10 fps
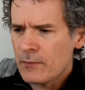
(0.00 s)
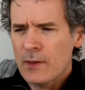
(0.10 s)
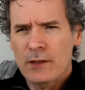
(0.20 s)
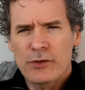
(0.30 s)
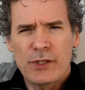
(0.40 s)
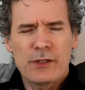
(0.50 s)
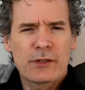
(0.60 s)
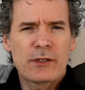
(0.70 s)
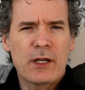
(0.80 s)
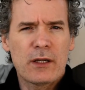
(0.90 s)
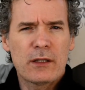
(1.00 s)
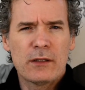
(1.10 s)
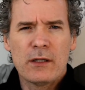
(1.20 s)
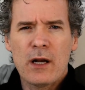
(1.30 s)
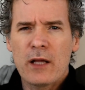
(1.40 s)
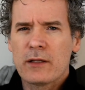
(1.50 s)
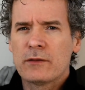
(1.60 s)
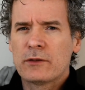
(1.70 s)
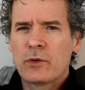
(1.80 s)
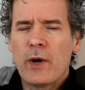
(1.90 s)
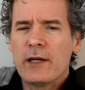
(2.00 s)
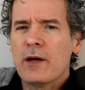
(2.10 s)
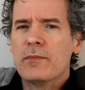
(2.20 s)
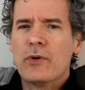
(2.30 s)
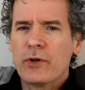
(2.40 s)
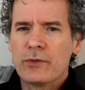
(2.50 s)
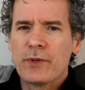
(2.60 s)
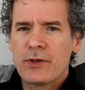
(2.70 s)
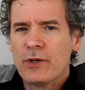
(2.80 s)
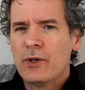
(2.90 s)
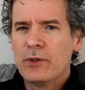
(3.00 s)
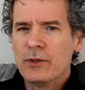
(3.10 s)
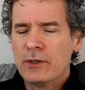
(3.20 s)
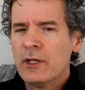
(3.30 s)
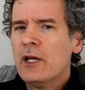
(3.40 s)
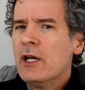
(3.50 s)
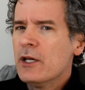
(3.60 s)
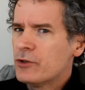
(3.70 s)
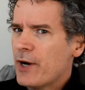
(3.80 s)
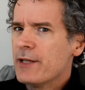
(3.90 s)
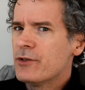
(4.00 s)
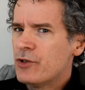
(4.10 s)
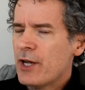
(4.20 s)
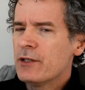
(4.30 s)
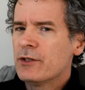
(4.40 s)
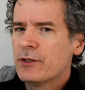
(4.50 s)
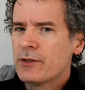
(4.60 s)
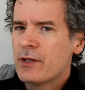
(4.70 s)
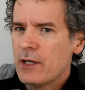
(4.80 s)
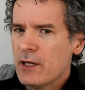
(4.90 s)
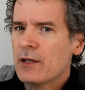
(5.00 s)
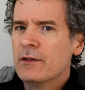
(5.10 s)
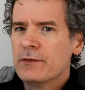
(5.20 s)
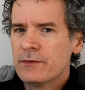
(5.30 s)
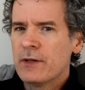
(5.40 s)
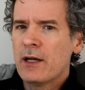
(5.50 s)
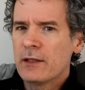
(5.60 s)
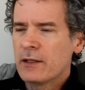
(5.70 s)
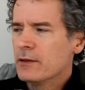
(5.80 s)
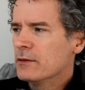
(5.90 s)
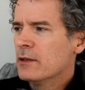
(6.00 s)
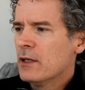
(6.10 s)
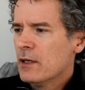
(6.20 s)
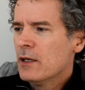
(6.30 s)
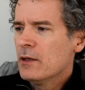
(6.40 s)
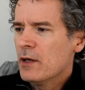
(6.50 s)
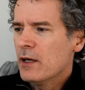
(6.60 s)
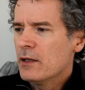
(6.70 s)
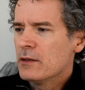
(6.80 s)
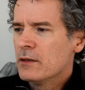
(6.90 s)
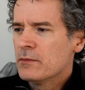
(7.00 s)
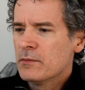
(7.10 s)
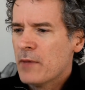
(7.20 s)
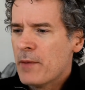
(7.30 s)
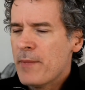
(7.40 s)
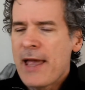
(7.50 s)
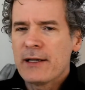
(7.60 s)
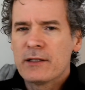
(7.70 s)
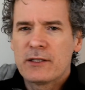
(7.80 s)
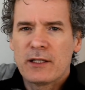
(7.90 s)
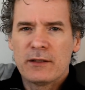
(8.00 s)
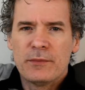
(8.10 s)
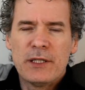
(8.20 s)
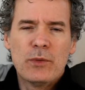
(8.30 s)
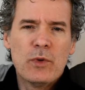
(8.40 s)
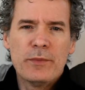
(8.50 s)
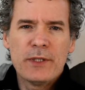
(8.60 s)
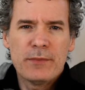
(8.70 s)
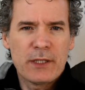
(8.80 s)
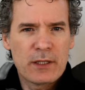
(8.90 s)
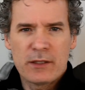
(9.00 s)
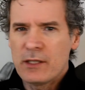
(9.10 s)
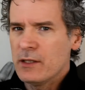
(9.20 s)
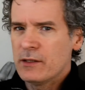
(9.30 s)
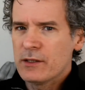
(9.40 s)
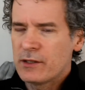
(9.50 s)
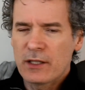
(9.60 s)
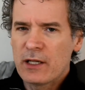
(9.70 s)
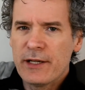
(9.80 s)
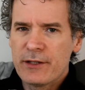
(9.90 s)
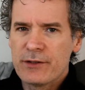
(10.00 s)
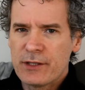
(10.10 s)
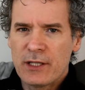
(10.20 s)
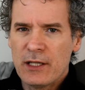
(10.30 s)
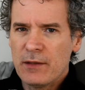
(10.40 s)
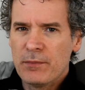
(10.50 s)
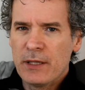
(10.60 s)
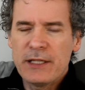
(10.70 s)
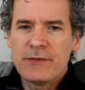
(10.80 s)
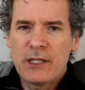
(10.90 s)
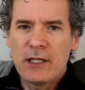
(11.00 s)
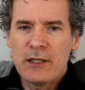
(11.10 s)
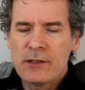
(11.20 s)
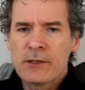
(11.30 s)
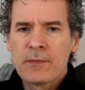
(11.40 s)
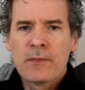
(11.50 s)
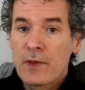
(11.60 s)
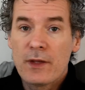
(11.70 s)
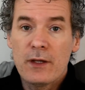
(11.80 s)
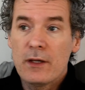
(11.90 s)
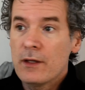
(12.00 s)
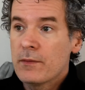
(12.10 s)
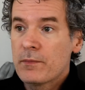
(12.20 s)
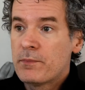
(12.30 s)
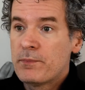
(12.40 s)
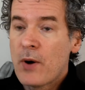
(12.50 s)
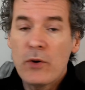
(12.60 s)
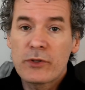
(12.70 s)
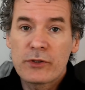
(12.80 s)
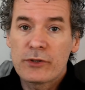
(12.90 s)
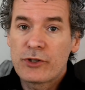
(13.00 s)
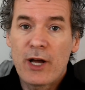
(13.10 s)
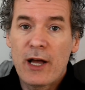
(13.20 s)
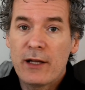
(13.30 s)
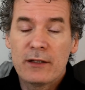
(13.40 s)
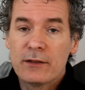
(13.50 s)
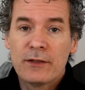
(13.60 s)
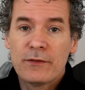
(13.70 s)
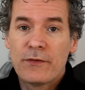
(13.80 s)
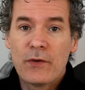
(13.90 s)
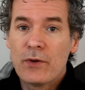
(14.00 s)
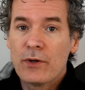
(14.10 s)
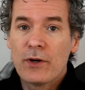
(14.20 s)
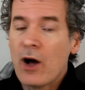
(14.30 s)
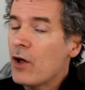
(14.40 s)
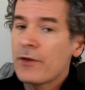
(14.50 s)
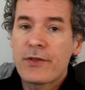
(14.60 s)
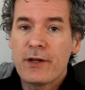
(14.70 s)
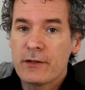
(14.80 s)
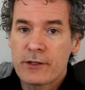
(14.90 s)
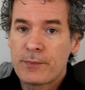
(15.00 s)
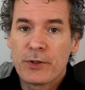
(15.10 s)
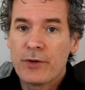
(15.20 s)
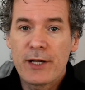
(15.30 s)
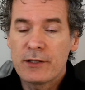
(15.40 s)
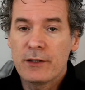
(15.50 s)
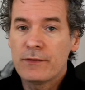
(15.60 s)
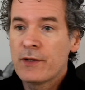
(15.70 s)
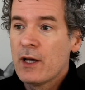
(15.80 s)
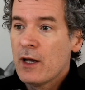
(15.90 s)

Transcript: And she's uh, not quite on board with the whole transgender thing of I uh, can... Uh, a man can suddenly be a woman because he just declares he believes he is. The poster child for all things progressive,